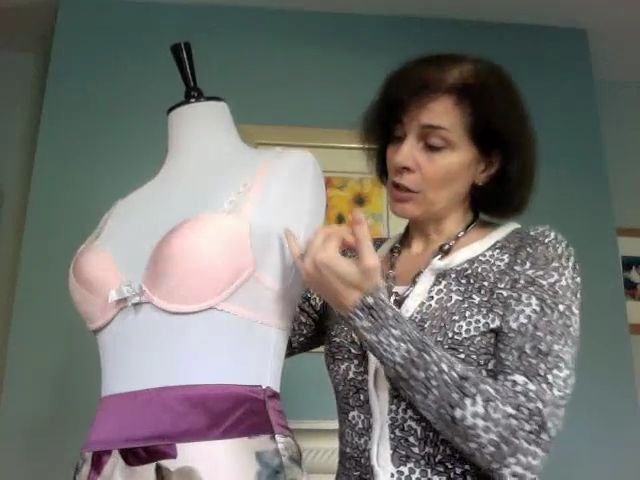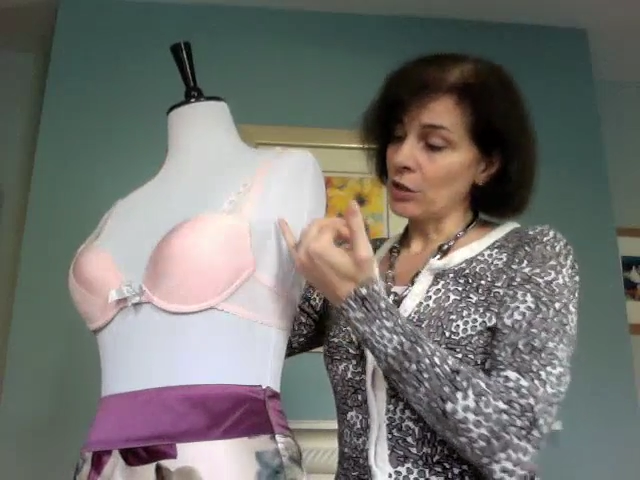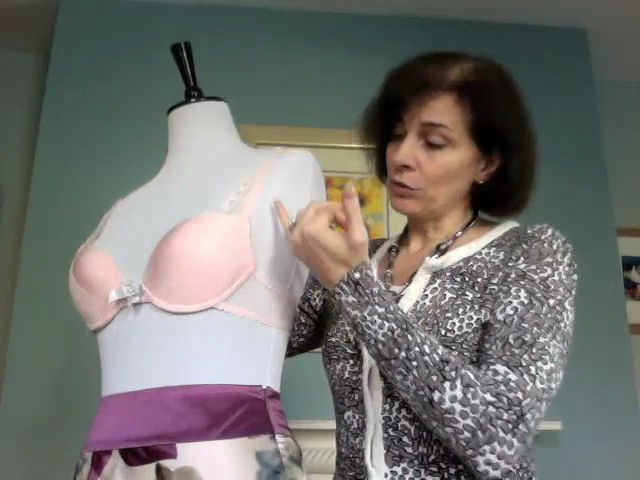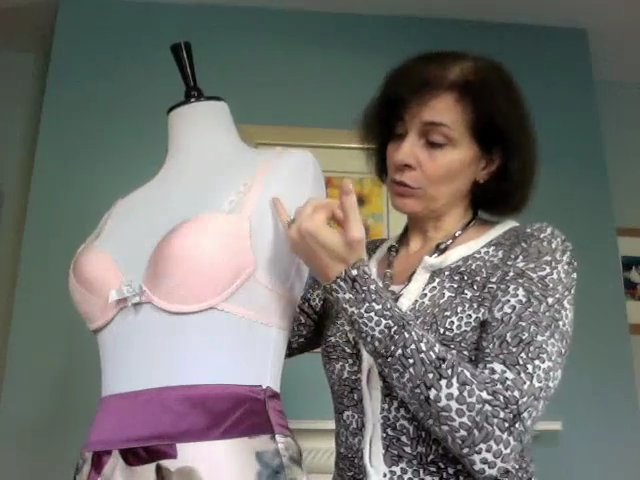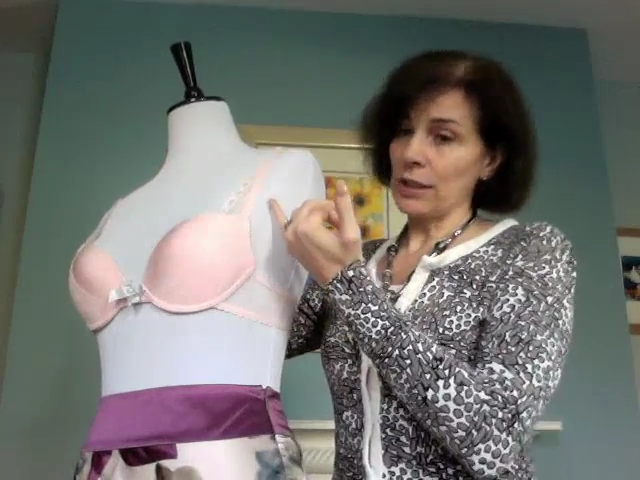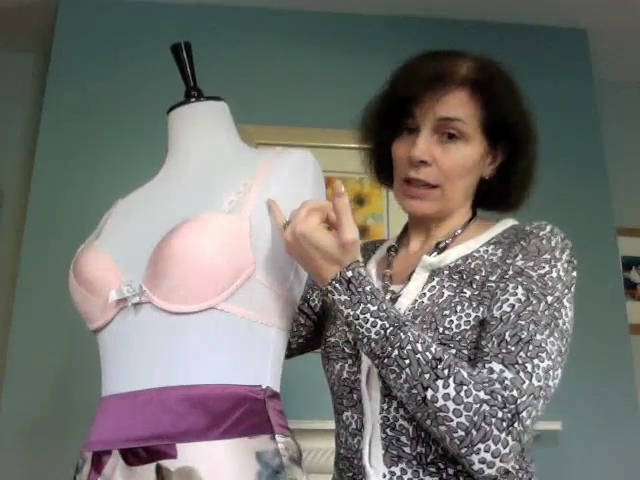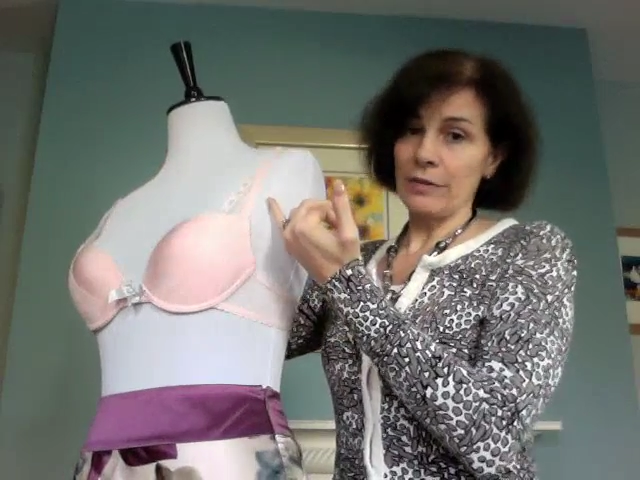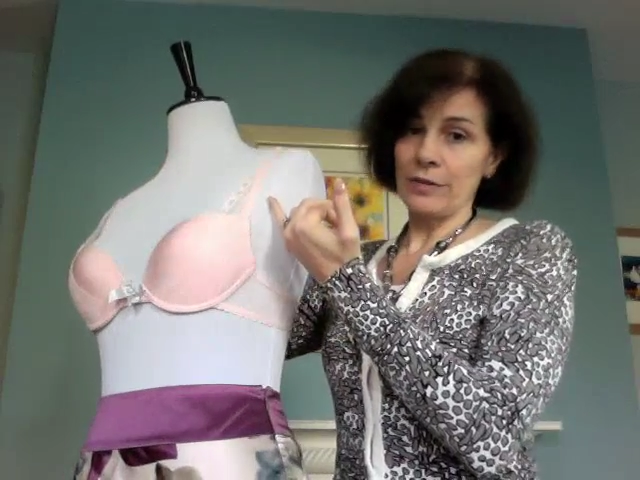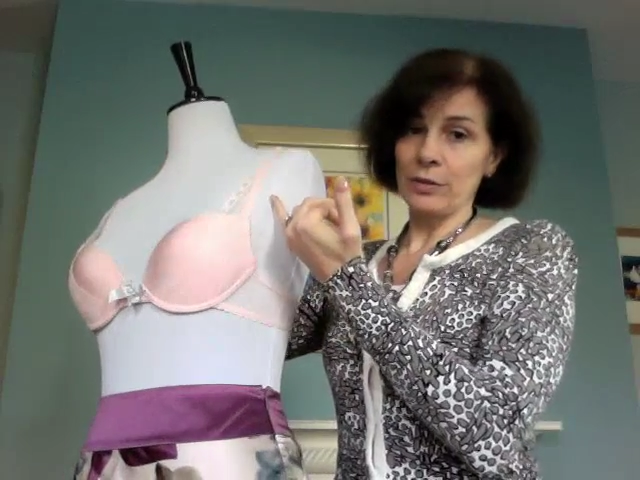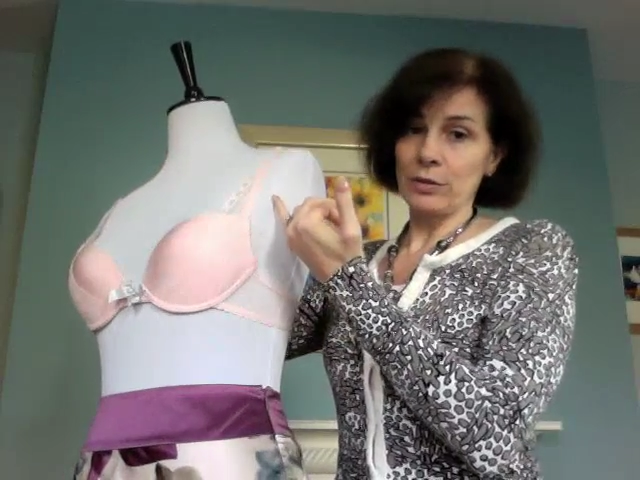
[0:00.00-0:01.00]
So you could
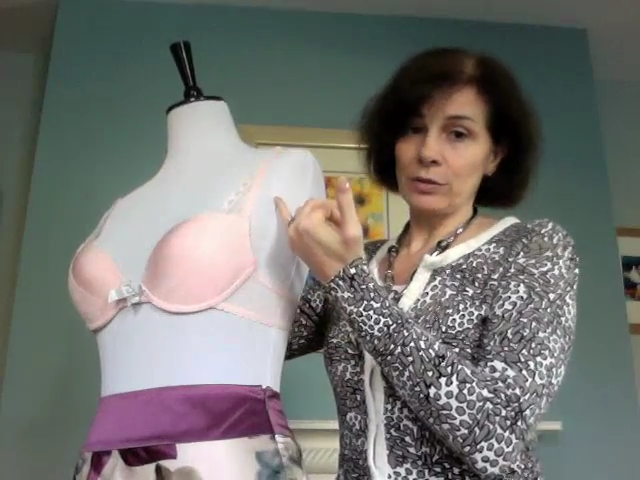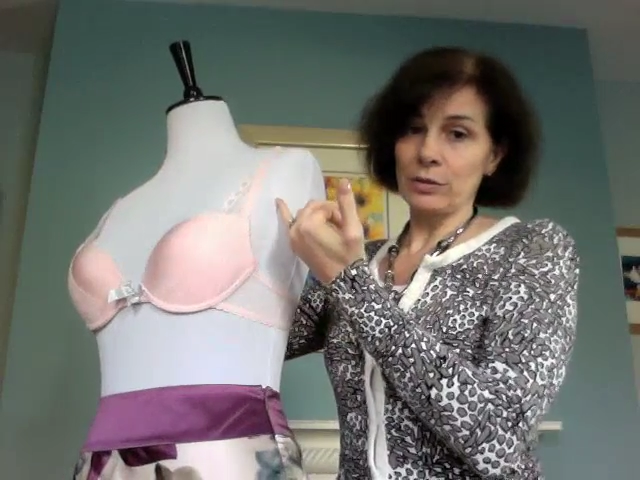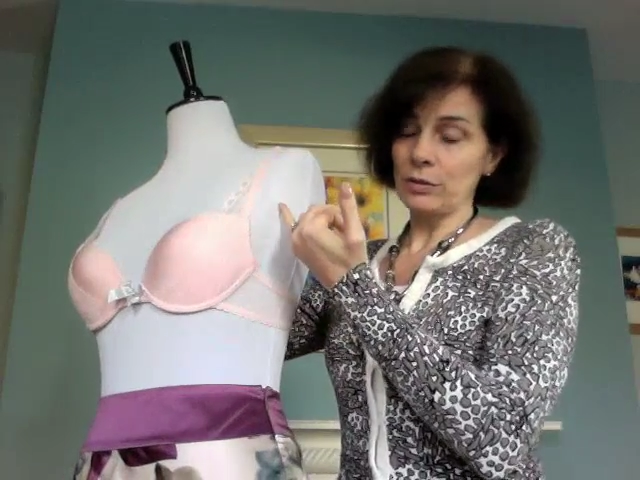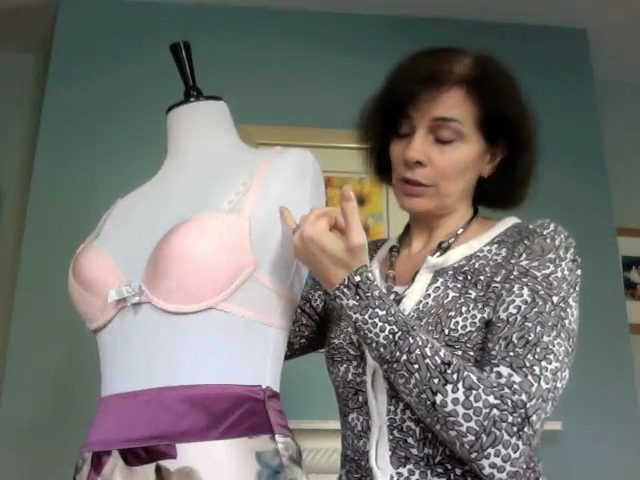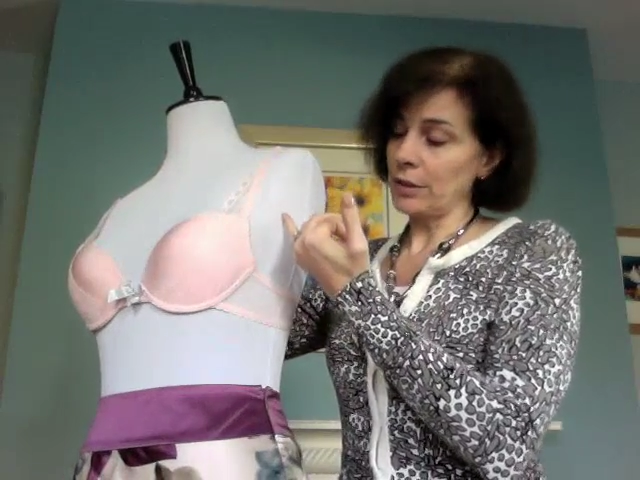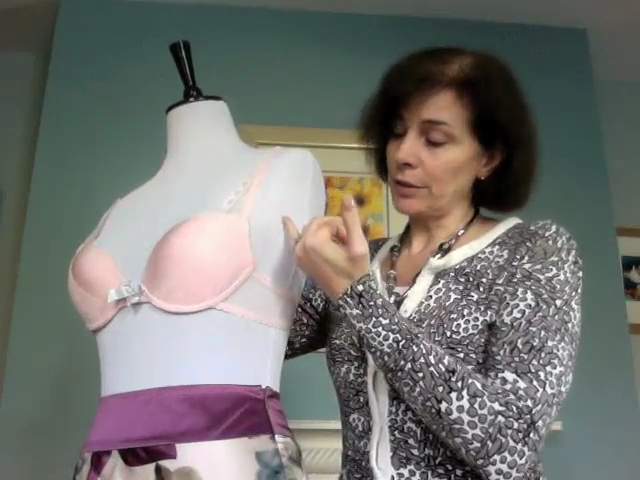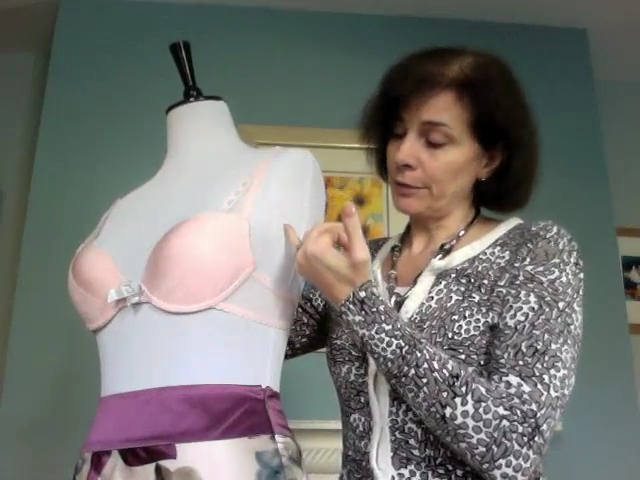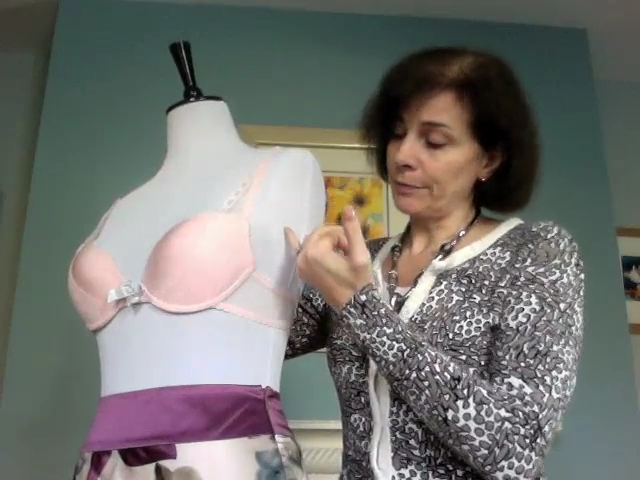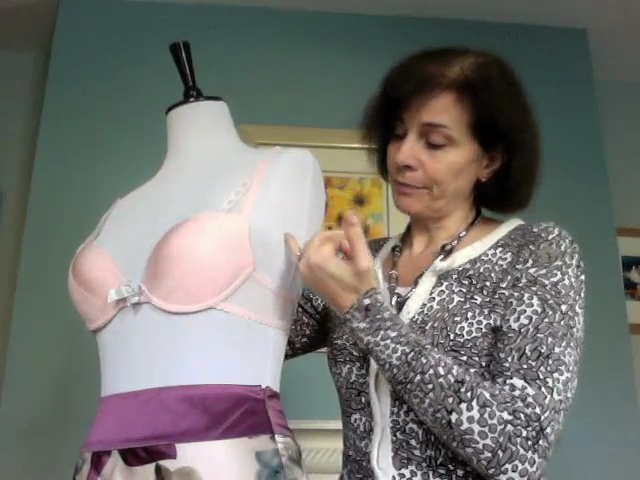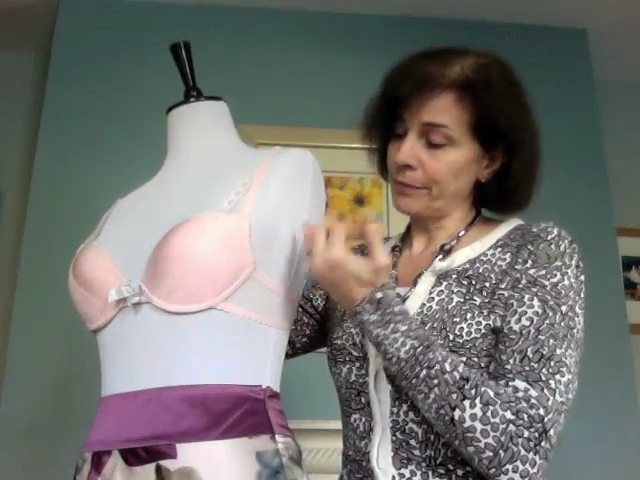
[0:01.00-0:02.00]
have
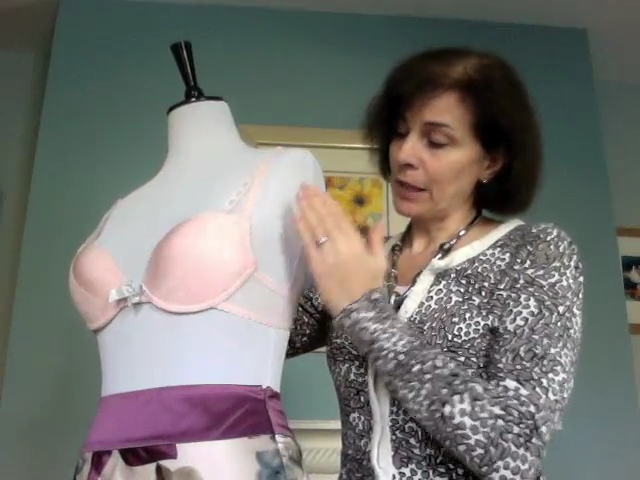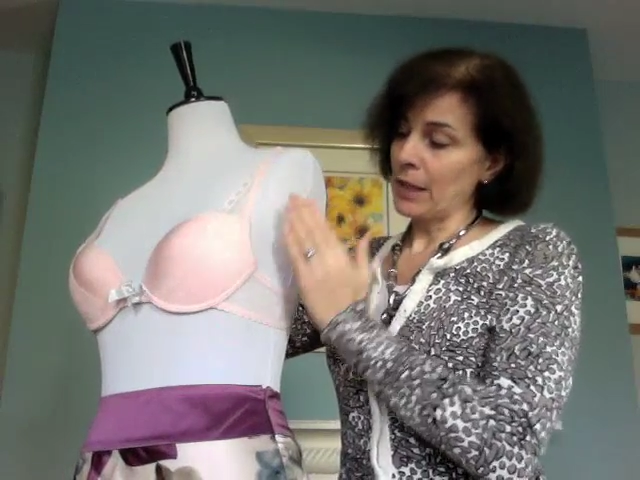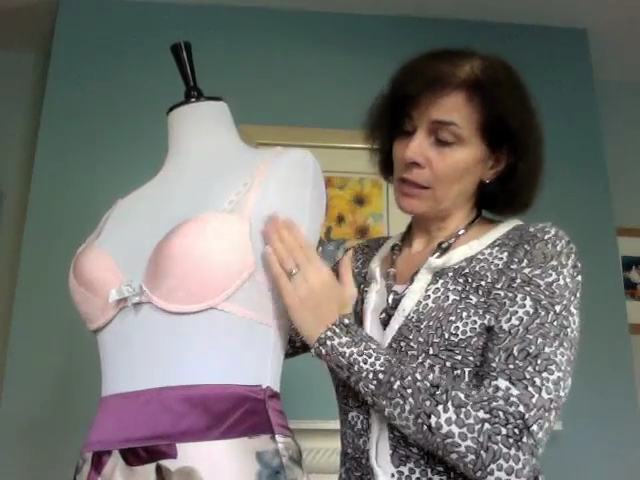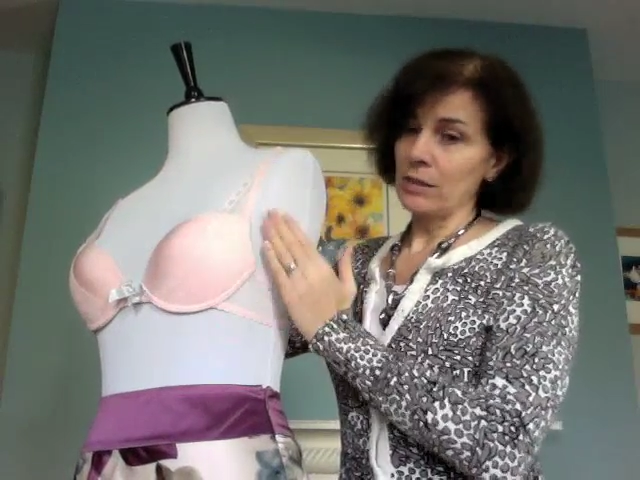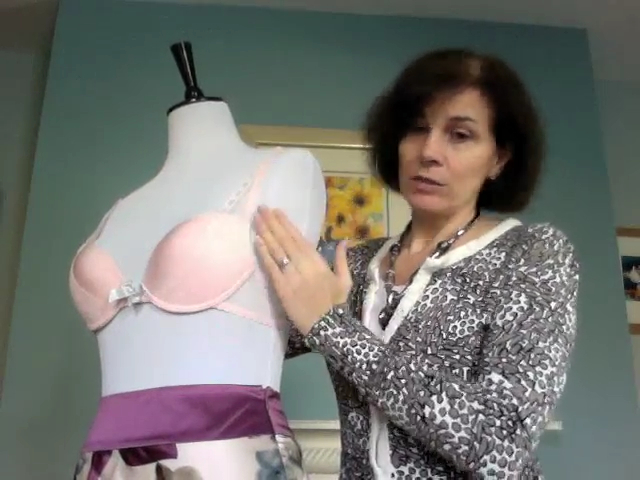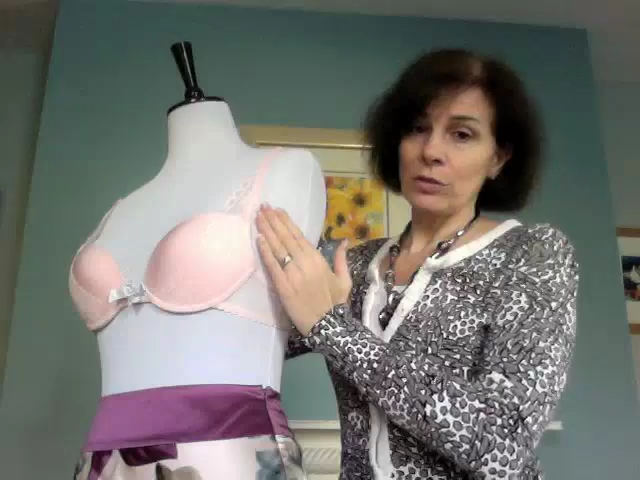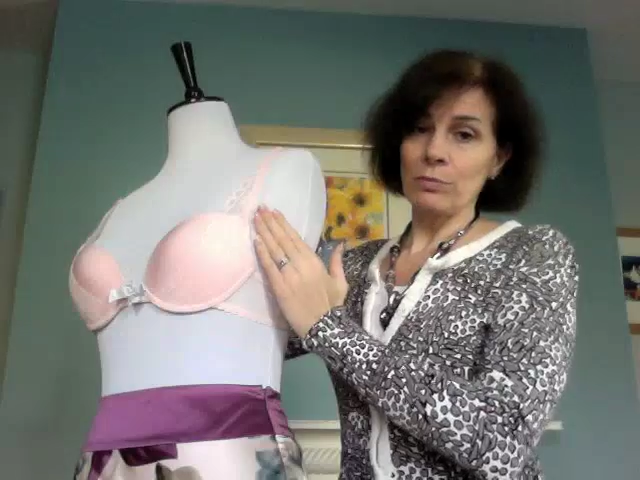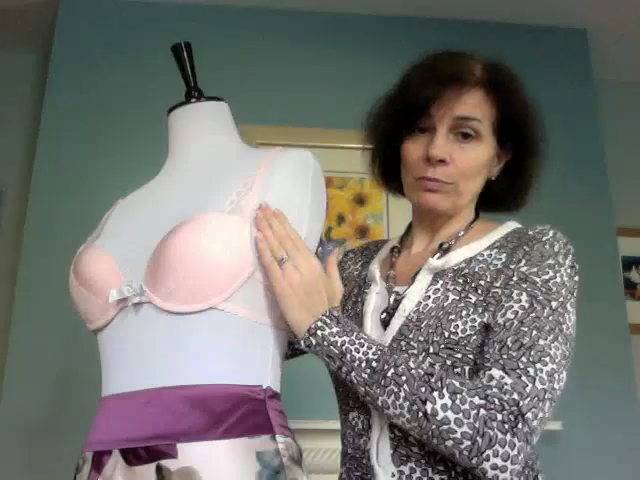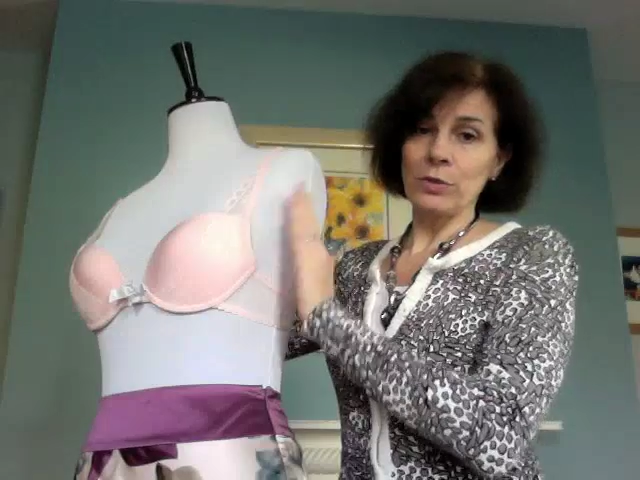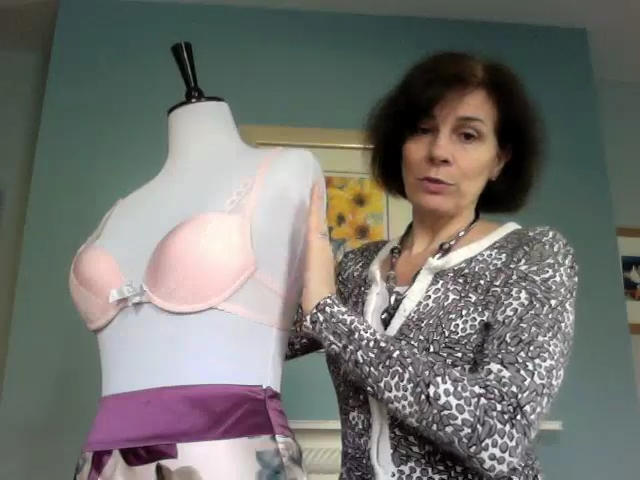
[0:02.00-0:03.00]

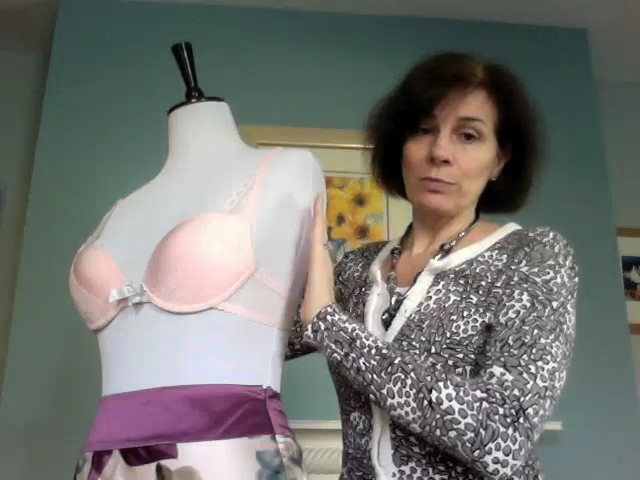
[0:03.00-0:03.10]
your